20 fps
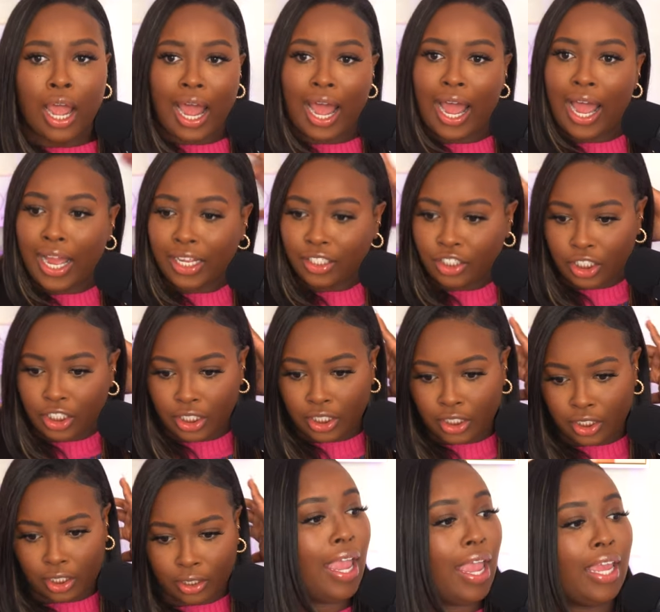I
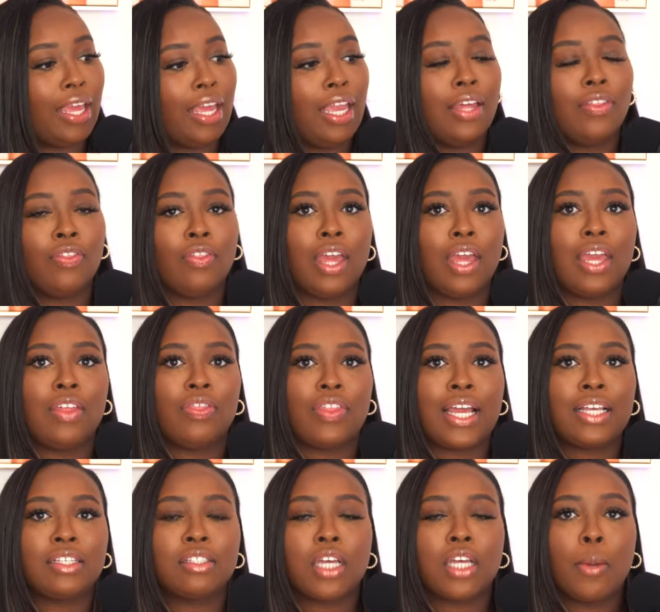just, and
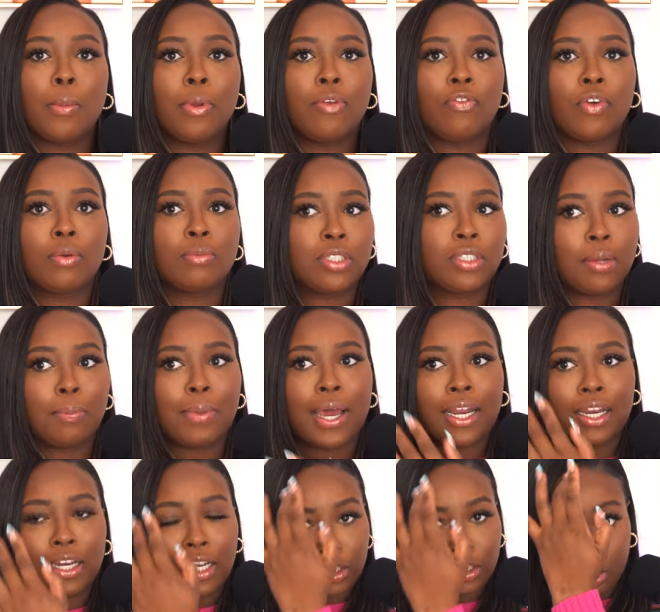that's coming from
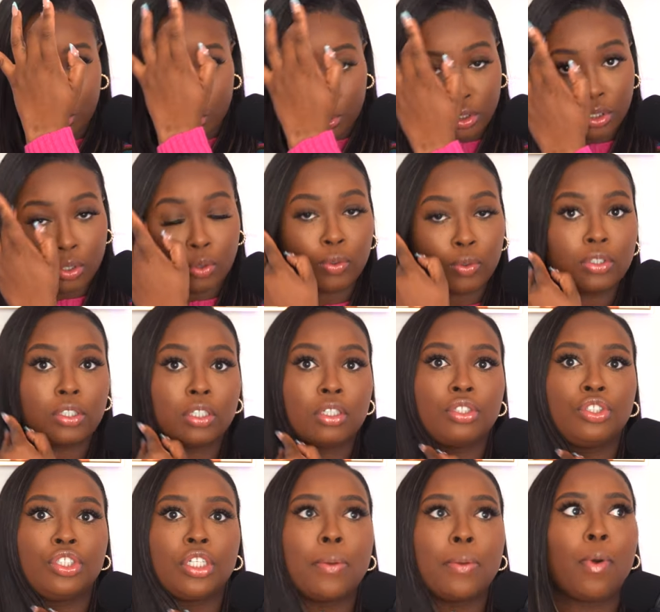somebody that's used to going to the
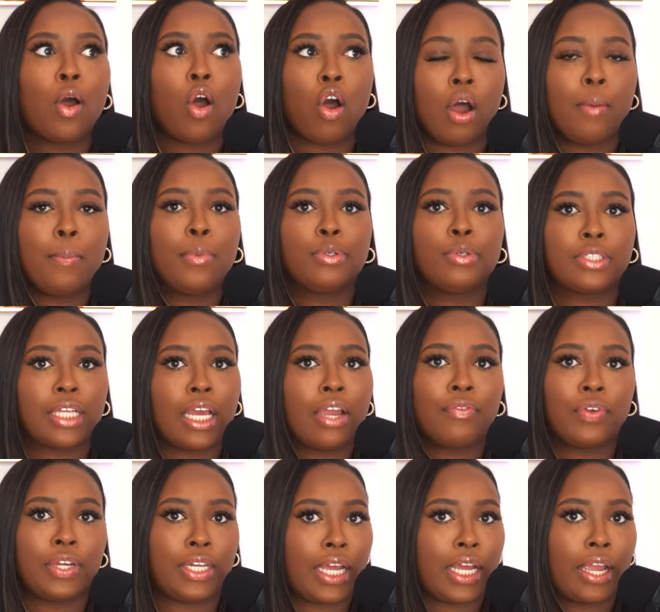gym almost
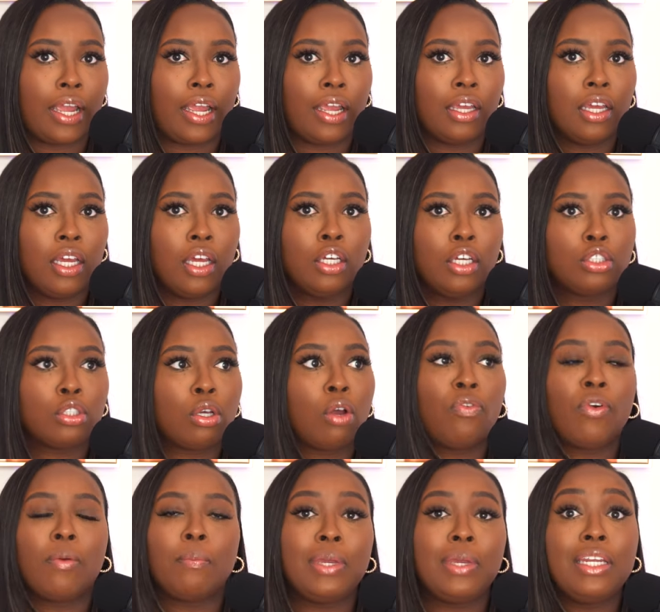every day. So
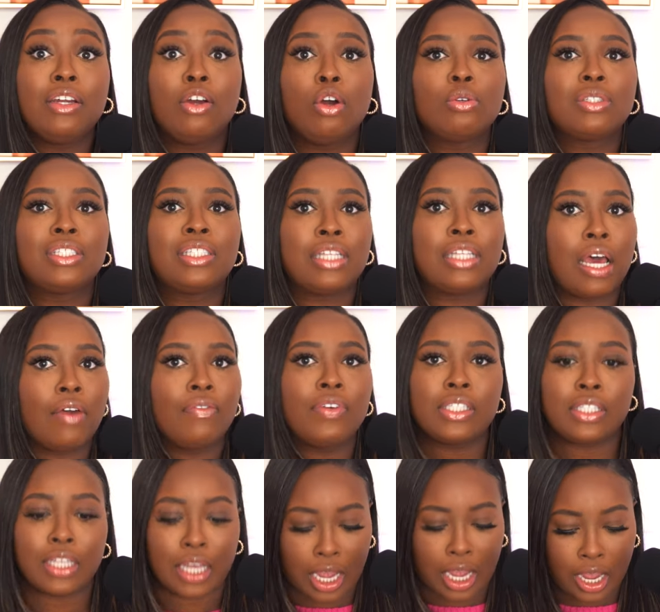for me to go
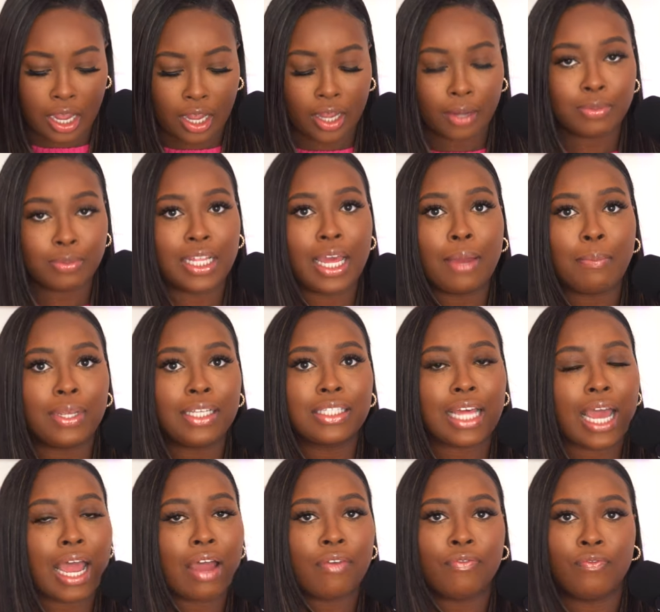7 times, that means
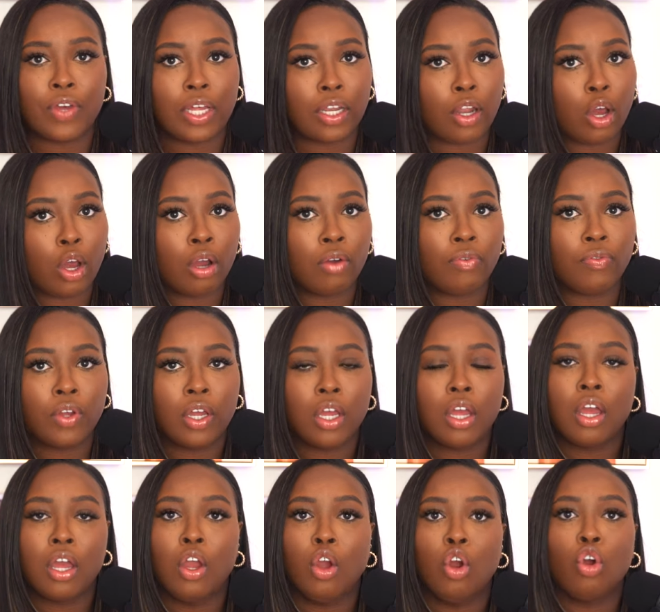that I fell off
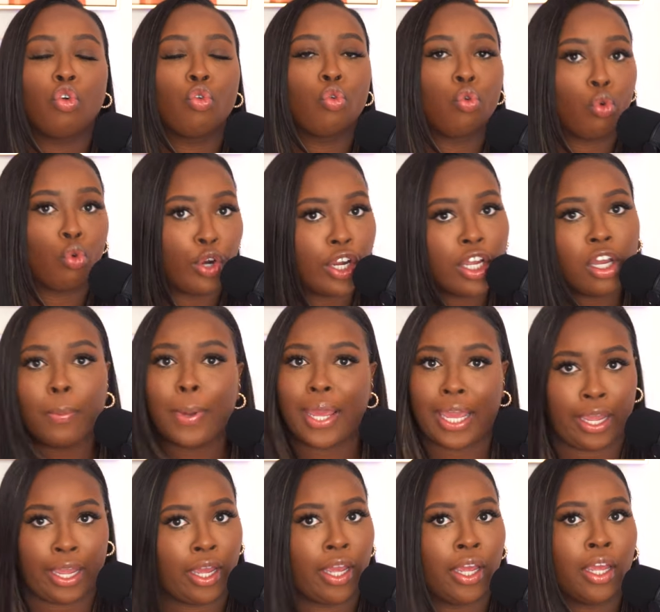real
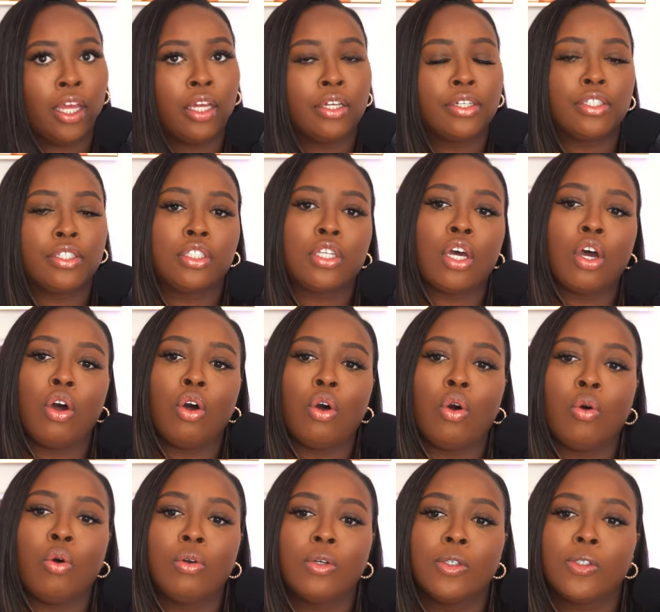bad.
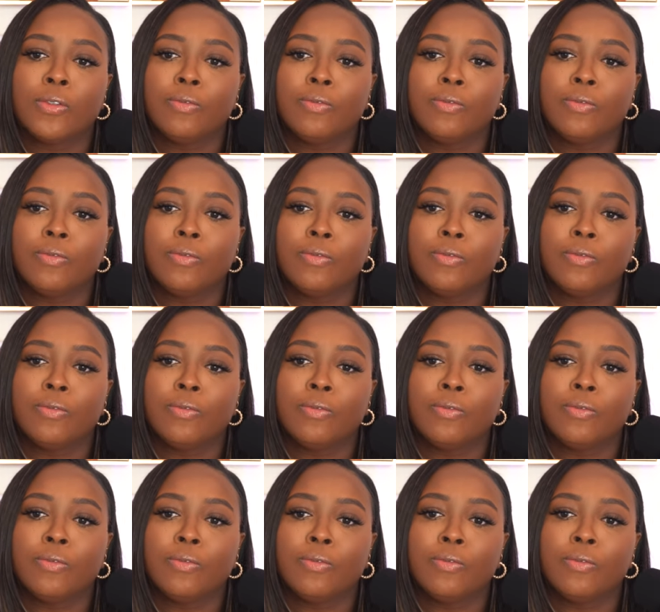So